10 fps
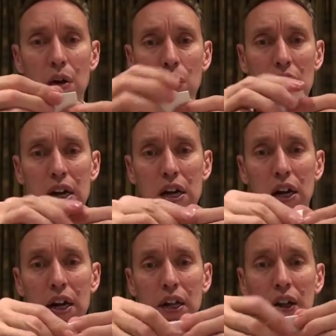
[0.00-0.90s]
way,
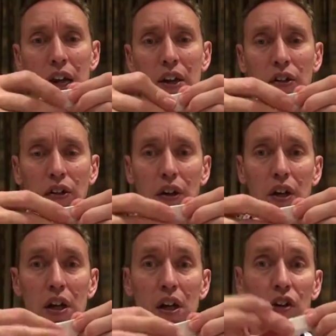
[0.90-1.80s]
like this.
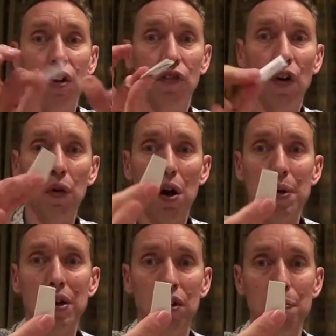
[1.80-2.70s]
So it's folded
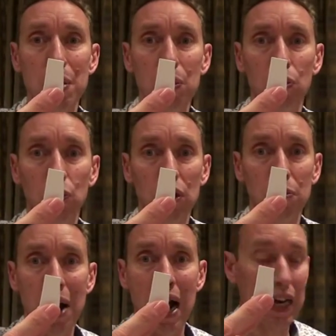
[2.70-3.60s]
up into a bill
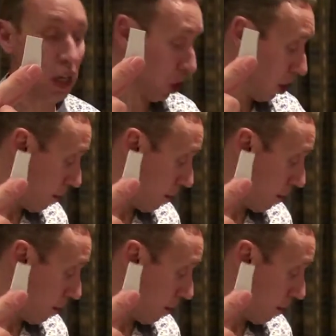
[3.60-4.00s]
switch package,